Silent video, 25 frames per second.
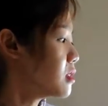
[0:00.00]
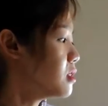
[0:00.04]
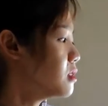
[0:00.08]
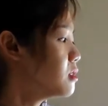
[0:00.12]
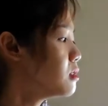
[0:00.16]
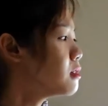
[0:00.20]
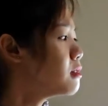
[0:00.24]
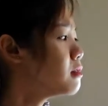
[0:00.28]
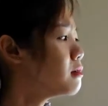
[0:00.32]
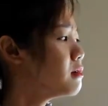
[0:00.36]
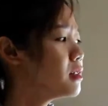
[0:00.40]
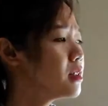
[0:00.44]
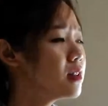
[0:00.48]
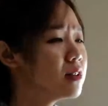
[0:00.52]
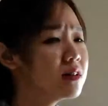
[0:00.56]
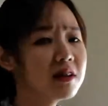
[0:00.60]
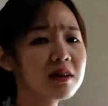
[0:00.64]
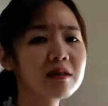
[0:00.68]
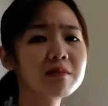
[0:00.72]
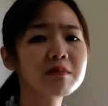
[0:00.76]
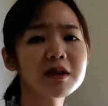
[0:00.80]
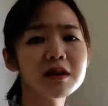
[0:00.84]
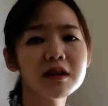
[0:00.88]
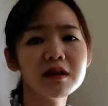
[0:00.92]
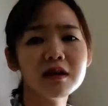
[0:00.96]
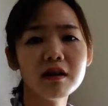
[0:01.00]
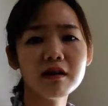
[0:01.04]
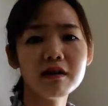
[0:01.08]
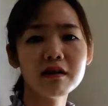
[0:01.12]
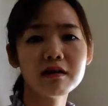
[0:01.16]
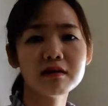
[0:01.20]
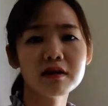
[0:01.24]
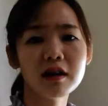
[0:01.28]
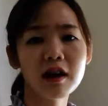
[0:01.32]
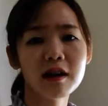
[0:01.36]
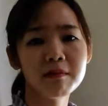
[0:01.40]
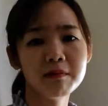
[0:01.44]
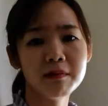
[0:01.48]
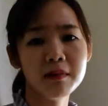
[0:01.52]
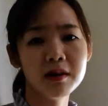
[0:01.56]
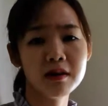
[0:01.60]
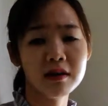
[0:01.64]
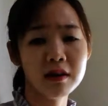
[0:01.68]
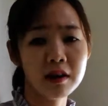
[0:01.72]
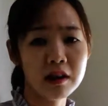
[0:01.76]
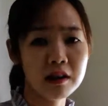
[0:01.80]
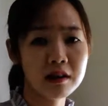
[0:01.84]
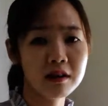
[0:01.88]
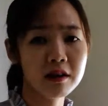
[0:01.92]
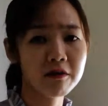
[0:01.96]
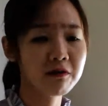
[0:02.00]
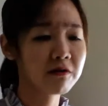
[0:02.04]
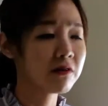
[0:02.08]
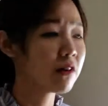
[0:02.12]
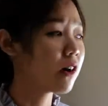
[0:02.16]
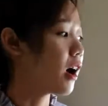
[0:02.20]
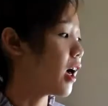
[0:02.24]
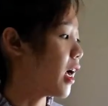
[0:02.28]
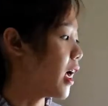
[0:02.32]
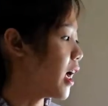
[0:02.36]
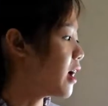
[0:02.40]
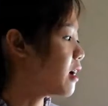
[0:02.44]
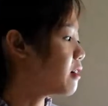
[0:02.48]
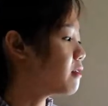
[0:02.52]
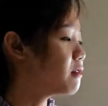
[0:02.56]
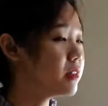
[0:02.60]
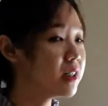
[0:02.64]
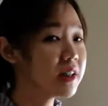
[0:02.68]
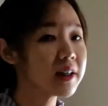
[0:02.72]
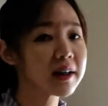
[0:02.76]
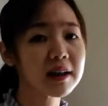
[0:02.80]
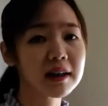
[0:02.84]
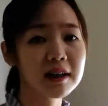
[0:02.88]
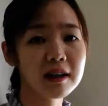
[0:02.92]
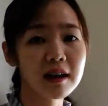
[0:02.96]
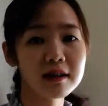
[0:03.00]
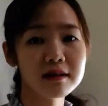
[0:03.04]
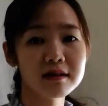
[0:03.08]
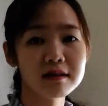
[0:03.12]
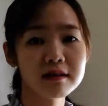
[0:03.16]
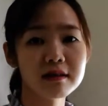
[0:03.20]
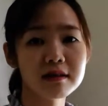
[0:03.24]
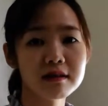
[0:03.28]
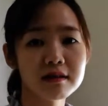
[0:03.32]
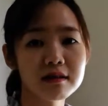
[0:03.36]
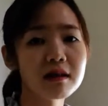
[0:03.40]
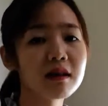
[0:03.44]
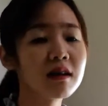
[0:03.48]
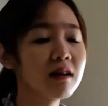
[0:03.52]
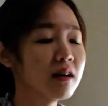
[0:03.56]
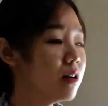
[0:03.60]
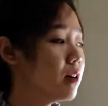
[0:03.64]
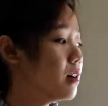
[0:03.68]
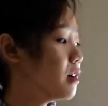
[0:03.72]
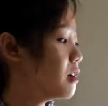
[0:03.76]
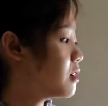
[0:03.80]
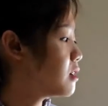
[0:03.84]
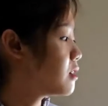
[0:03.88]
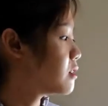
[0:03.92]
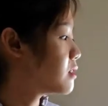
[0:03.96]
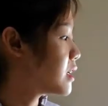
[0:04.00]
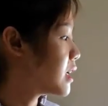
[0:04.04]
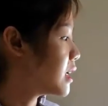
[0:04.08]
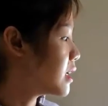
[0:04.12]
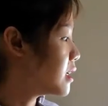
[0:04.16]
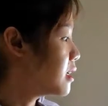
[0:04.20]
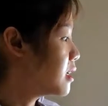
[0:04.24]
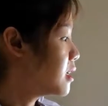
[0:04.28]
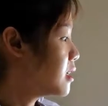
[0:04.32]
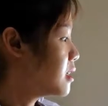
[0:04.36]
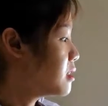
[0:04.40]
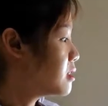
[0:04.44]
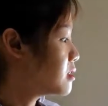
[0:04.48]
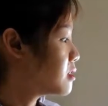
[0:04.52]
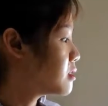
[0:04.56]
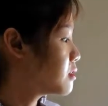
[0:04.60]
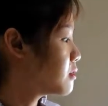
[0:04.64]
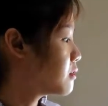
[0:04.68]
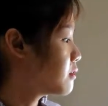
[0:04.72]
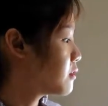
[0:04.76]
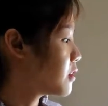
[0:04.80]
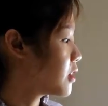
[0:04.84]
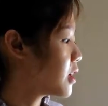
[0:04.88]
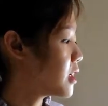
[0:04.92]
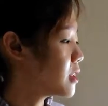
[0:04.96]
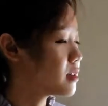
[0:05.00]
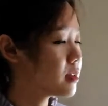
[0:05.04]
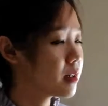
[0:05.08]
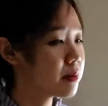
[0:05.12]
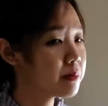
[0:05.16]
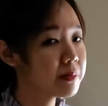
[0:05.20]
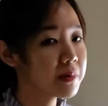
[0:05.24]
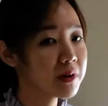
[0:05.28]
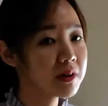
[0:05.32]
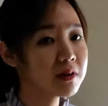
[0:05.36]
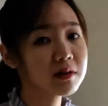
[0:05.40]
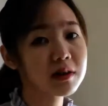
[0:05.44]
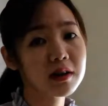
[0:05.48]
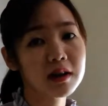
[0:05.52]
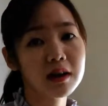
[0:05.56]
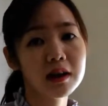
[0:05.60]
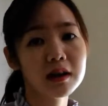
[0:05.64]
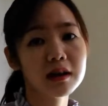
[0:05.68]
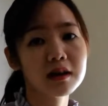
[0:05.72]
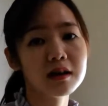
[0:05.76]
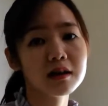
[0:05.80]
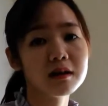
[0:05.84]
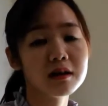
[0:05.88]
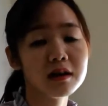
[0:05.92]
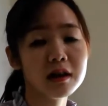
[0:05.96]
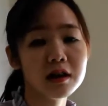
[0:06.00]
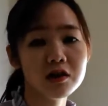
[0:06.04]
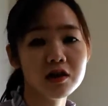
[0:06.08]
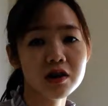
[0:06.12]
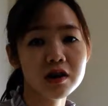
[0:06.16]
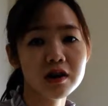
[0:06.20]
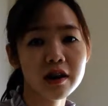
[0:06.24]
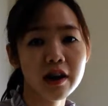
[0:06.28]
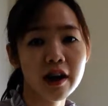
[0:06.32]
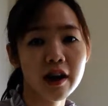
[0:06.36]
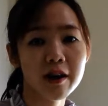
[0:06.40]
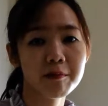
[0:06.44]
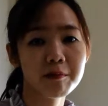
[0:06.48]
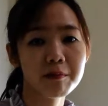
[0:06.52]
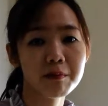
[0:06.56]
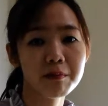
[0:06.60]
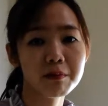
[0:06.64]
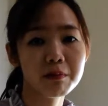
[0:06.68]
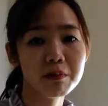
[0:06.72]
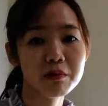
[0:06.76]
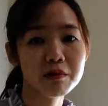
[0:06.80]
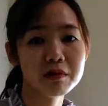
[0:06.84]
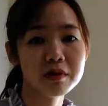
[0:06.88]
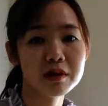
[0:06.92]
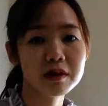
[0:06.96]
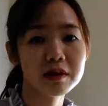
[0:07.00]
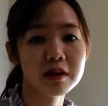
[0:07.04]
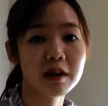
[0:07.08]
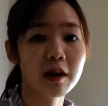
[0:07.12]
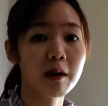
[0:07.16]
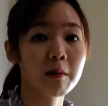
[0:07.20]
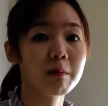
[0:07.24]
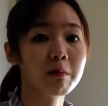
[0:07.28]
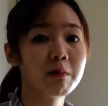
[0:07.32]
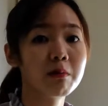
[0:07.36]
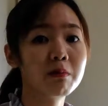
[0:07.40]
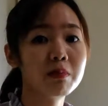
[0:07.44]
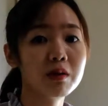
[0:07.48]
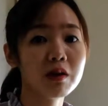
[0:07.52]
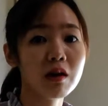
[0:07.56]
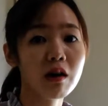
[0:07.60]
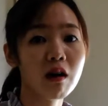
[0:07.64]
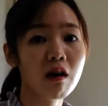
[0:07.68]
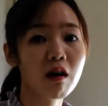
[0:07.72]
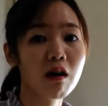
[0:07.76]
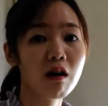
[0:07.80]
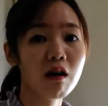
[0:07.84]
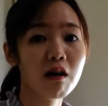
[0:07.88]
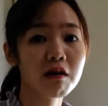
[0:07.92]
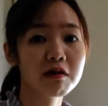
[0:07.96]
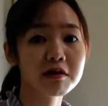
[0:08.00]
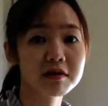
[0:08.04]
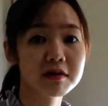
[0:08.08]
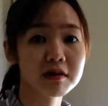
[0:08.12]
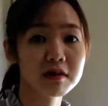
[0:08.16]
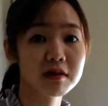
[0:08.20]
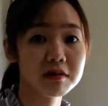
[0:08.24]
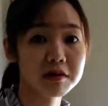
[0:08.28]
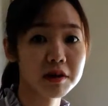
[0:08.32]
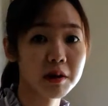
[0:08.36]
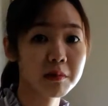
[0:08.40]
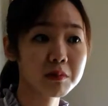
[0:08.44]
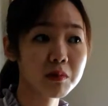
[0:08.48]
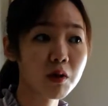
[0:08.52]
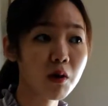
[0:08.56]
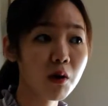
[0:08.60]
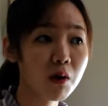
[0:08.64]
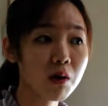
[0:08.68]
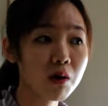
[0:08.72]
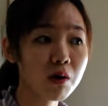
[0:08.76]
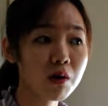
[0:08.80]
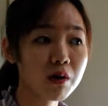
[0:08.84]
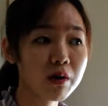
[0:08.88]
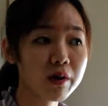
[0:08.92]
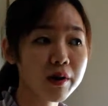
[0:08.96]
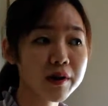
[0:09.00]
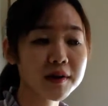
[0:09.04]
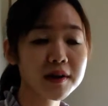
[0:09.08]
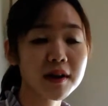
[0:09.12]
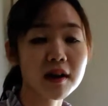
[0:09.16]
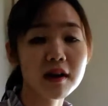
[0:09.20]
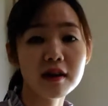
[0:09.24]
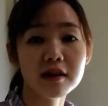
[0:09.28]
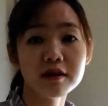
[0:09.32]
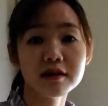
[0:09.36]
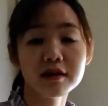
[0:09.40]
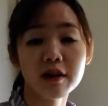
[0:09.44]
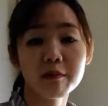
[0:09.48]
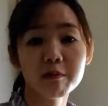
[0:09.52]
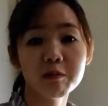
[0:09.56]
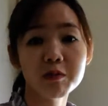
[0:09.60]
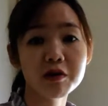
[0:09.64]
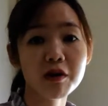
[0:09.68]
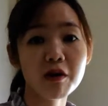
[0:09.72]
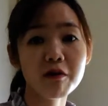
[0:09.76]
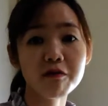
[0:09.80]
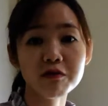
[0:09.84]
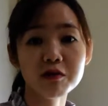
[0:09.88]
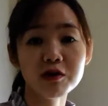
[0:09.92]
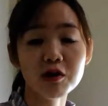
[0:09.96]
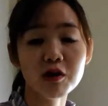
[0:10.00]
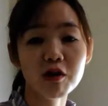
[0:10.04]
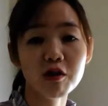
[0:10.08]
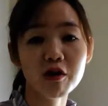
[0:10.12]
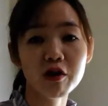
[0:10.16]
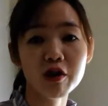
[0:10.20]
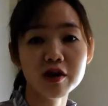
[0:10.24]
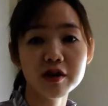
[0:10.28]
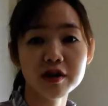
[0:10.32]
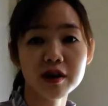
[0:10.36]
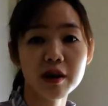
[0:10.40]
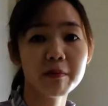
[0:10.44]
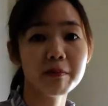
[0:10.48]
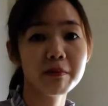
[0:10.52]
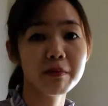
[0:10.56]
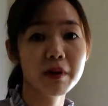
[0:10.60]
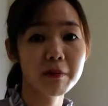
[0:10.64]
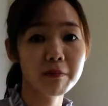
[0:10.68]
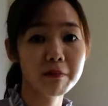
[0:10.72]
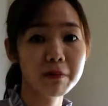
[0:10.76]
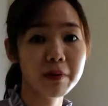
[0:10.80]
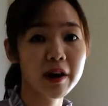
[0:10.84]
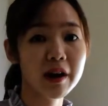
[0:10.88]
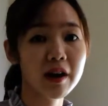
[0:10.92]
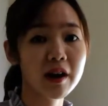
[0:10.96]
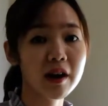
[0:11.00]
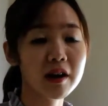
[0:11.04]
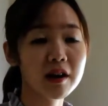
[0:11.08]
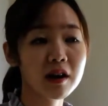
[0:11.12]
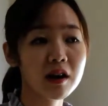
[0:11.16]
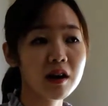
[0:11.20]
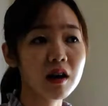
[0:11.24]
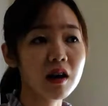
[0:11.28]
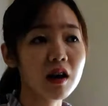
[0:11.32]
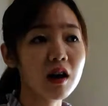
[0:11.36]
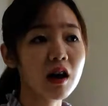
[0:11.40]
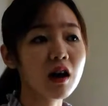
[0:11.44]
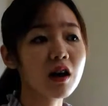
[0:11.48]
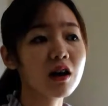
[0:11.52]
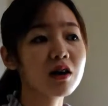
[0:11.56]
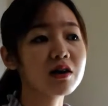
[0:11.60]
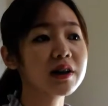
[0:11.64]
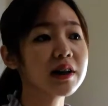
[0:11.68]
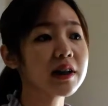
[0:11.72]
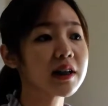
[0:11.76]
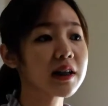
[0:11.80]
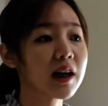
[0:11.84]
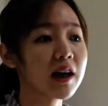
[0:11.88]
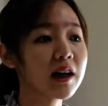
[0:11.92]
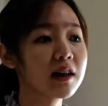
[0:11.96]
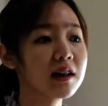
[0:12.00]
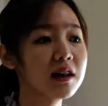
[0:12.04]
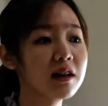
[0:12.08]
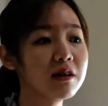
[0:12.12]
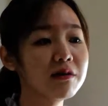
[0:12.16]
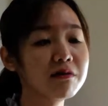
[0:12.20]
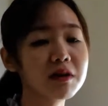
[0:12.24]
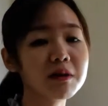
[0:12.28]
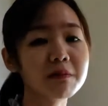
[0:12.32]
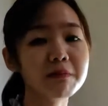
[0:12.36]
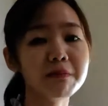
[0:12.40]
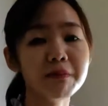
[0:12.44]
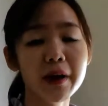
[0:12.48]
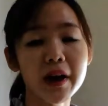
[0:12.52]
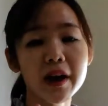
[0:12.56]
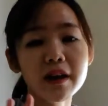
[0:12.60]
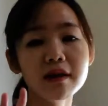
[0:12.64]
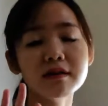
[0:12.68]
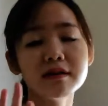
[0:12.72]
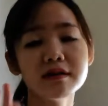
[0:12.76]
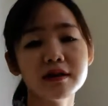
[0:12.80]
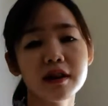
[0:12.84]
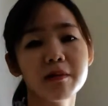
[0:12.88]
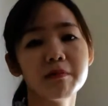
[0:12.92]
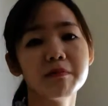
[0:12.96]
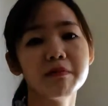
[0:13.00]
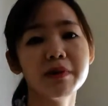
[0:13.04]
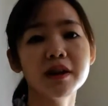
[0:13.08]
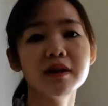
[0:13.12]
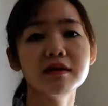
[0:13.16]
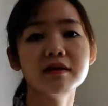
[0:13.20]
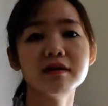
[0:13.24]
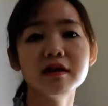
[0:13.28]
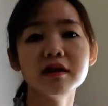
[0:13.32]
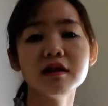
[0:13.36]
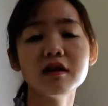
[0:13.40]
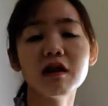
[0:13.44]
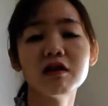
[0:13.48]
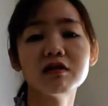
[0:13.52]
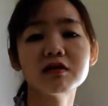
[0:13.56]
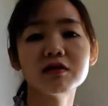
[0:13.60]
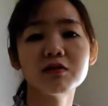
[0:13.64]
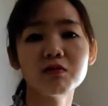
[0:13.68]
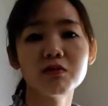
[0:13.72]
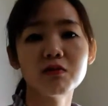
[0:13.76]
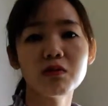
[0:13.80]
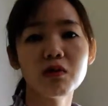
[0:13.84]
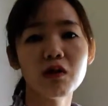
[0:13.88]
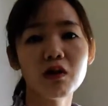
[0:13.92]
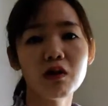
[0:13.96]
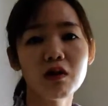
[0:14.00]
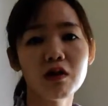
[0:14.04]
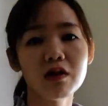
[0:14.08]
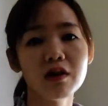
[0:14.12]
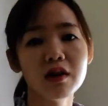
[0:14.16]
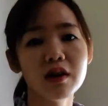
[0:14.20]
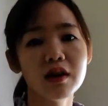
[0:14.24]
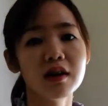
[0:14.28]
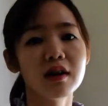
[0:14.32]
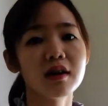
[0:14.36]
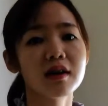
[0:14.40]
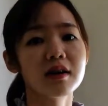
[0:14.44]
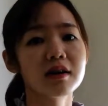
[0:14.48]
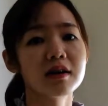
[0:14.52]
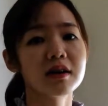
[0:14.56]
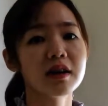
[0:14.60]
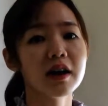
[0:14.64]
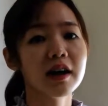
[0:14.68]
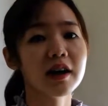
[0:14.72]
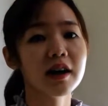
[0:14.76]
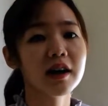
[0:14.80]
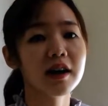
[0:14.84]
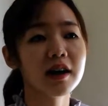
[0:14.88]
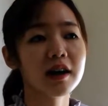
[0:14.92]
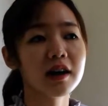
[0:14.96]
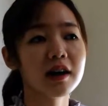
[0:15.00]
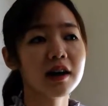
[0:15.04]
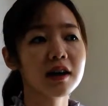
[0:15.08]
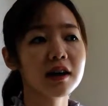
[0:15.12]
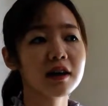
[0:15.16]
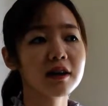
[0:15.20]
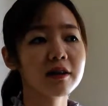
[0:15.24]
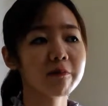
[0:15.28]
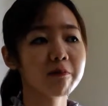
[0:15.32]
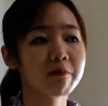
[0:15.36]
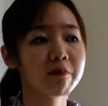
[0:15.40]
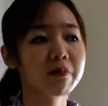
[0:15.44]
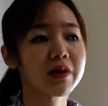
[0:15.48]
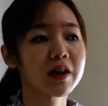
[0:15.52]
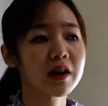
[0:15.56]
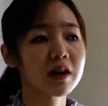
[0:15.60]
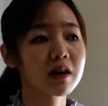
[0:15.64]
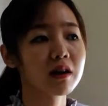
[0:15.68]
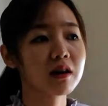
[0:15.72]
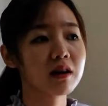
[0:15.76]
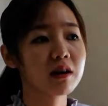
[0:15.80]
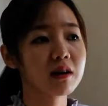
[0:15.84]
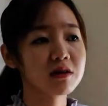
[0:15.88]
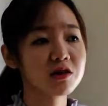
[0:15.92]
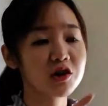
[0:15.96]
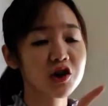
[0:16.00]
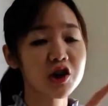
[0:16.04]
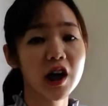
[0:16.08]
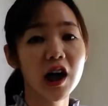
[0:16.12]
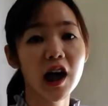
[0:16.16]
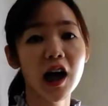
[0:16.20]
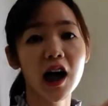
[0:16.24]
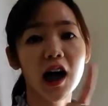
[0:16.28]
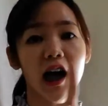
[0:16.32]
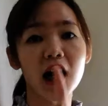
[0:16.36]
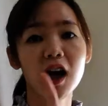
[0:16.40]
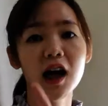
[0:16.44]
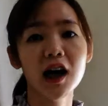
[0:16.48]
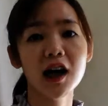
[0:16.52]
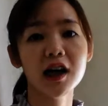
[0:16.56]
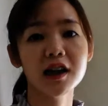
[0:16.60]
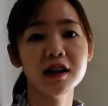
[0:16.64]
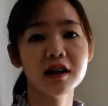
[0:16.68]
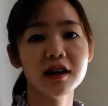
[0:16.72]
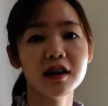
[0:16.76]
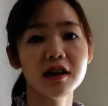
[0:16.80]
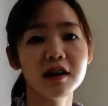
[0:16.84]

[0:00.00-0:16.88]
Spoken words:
So learning materials are needed for every classes. Alright. So for example, the teacher can put some blocks, some toys, some soft toys, some puppet, or they can even paste some pasting on the wall, like the chart,